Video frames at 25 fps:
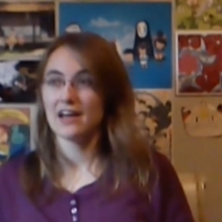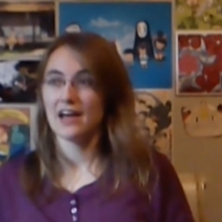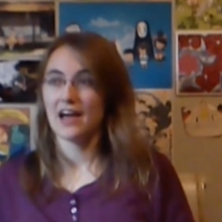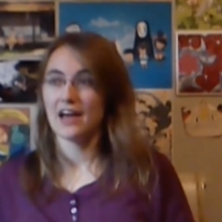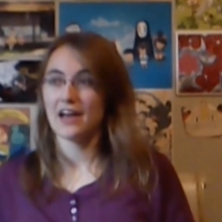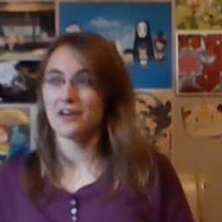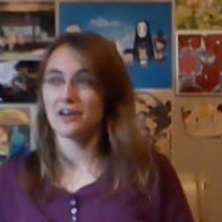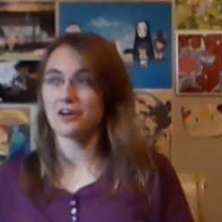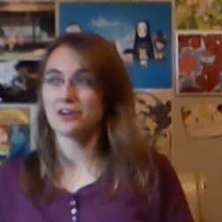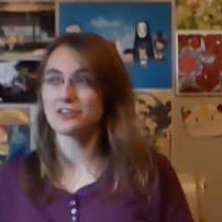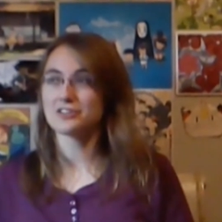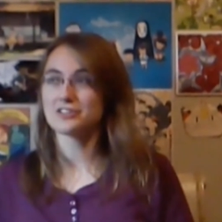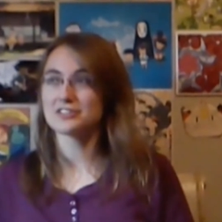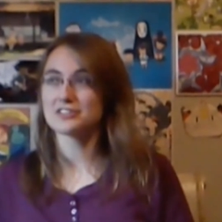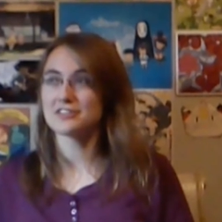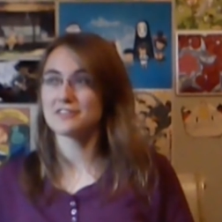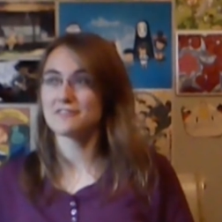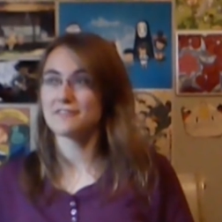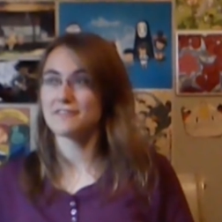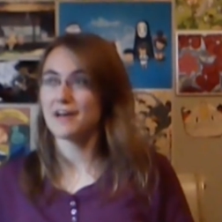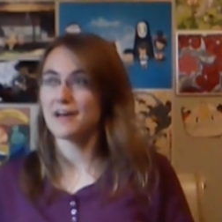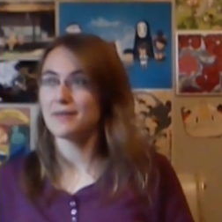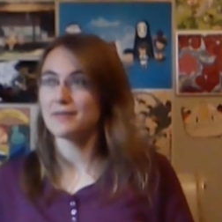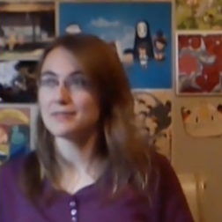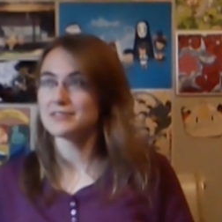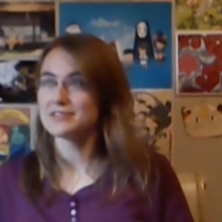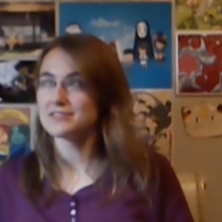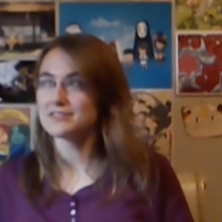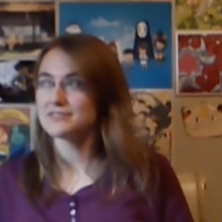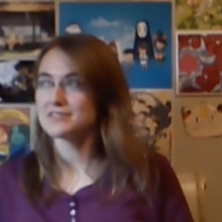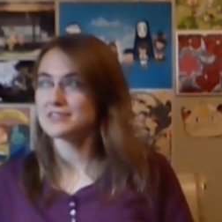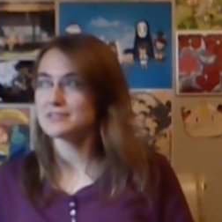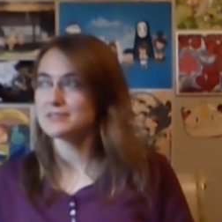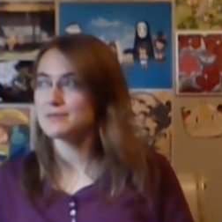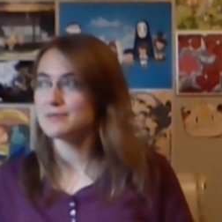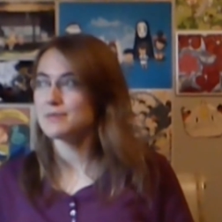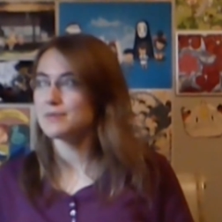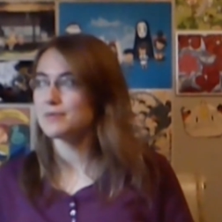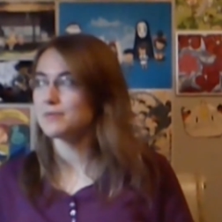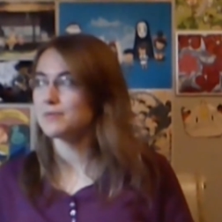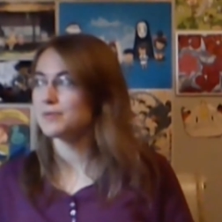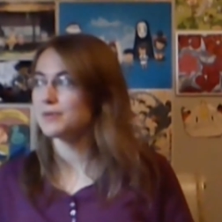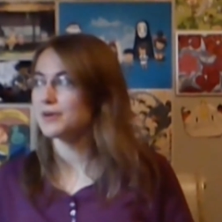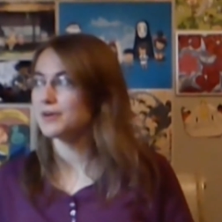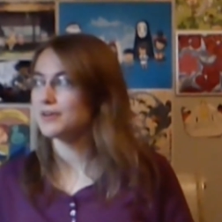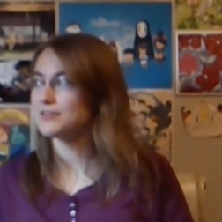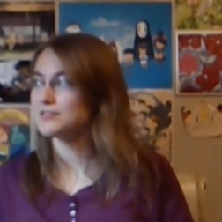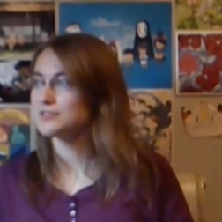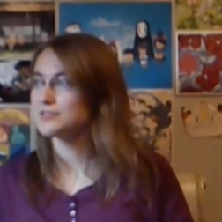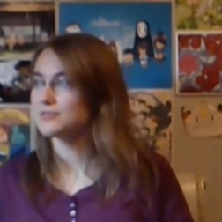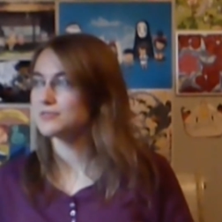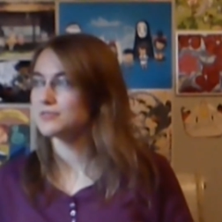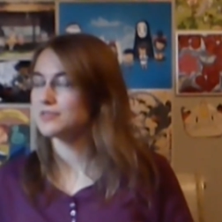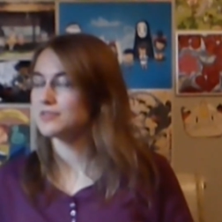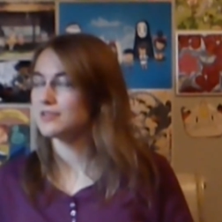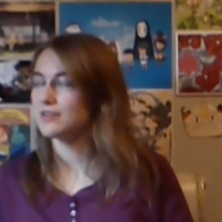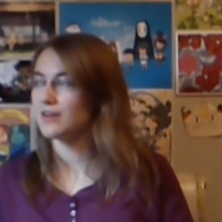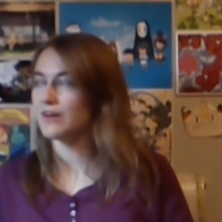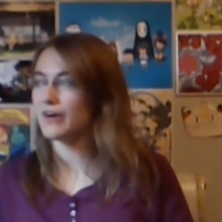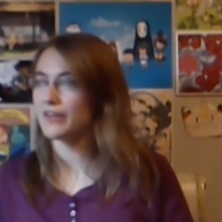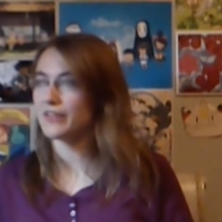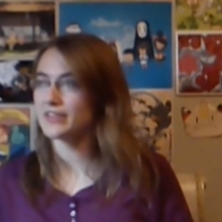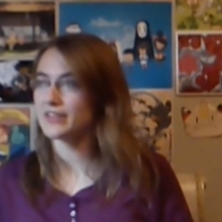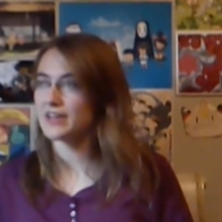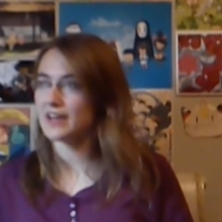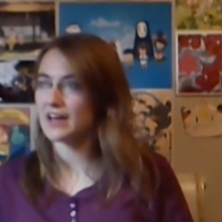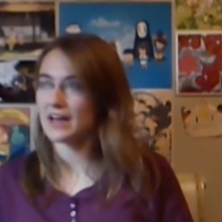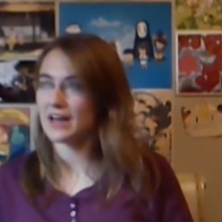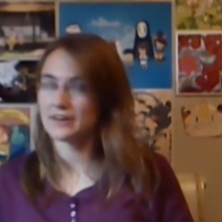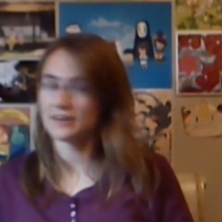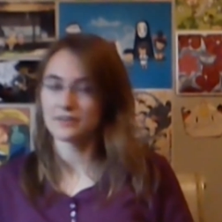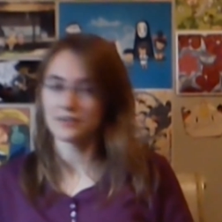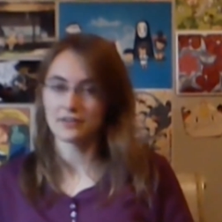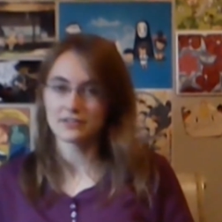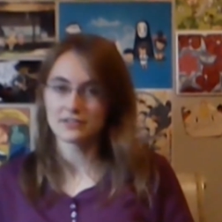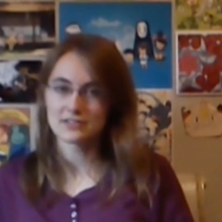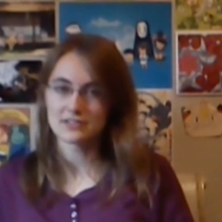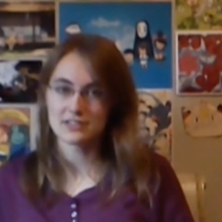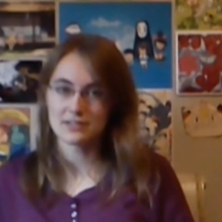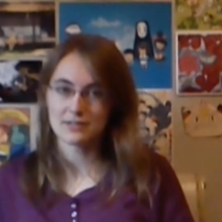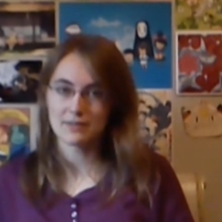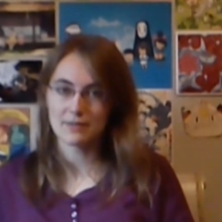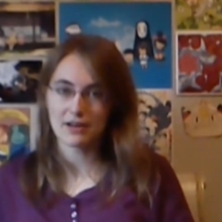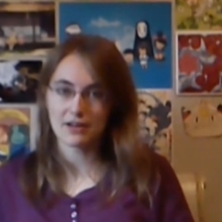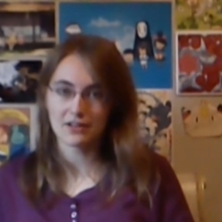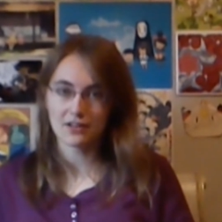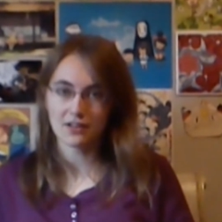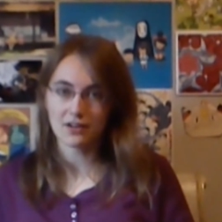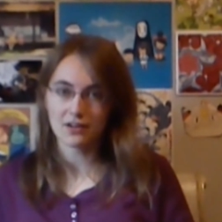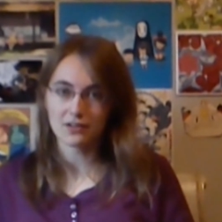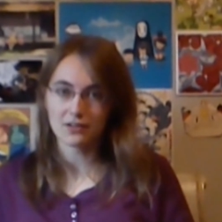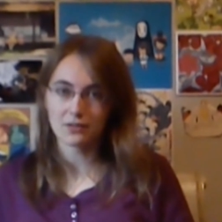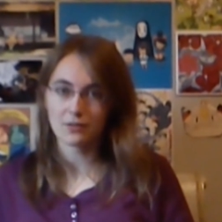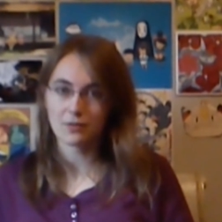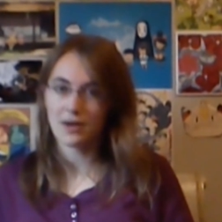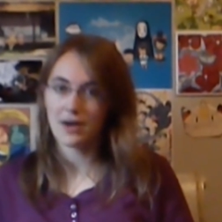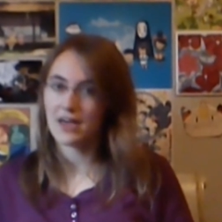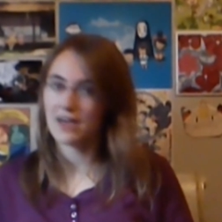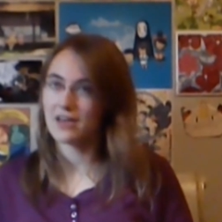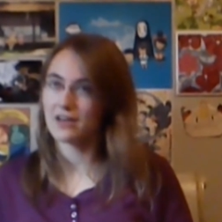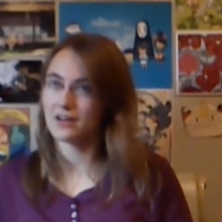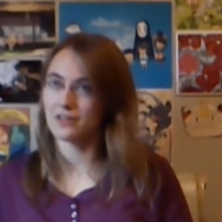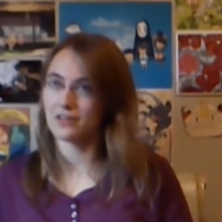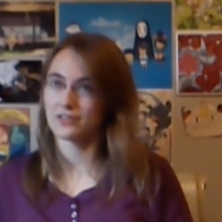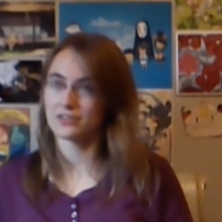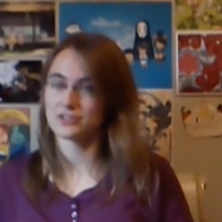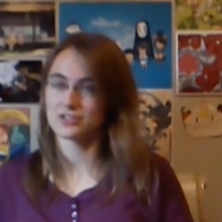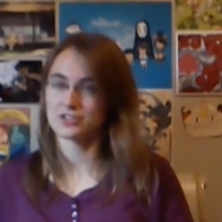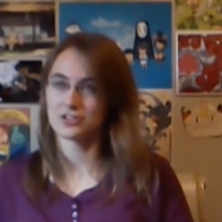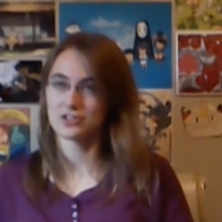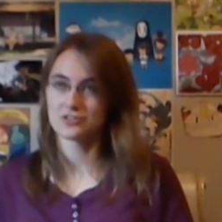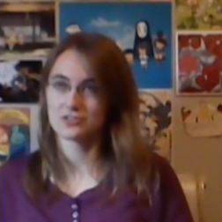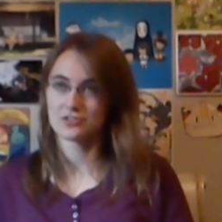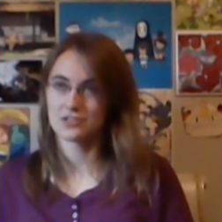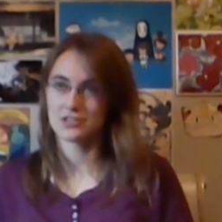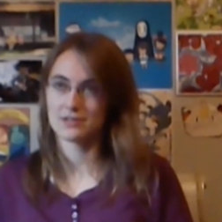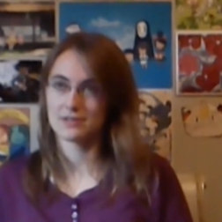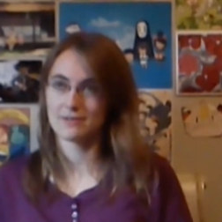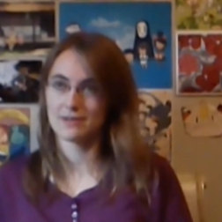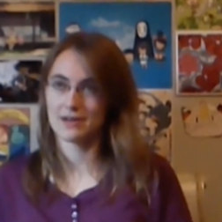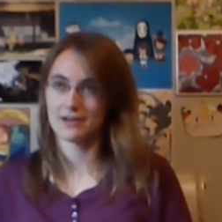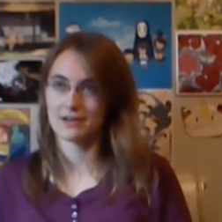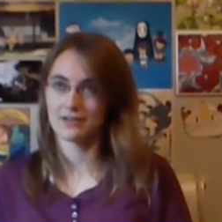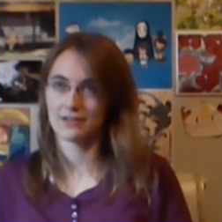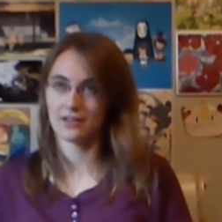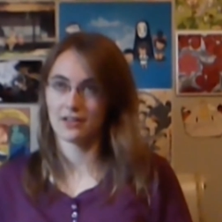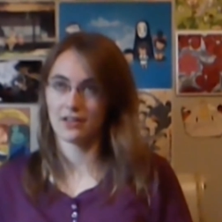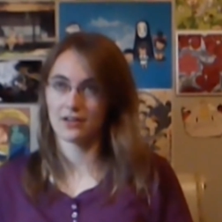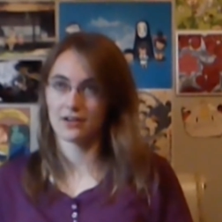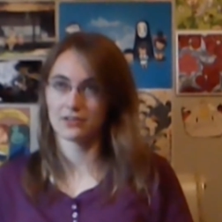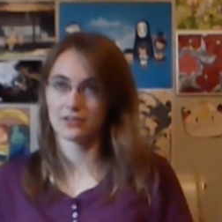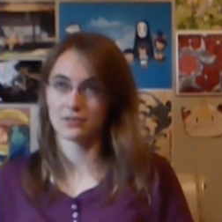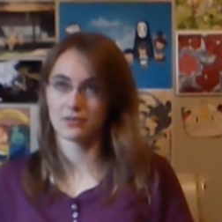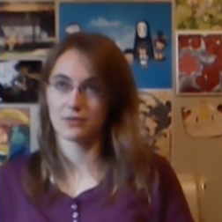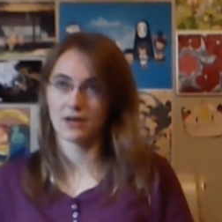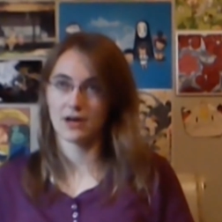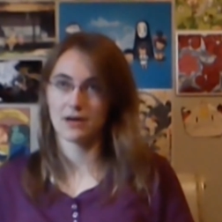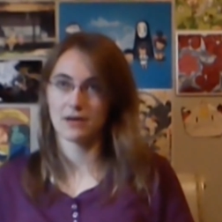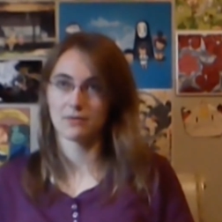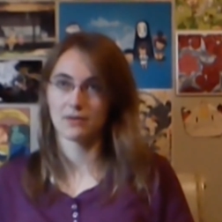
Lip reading: And not just the families of these people, but also all the adults they met along the way and all the children they met along the way.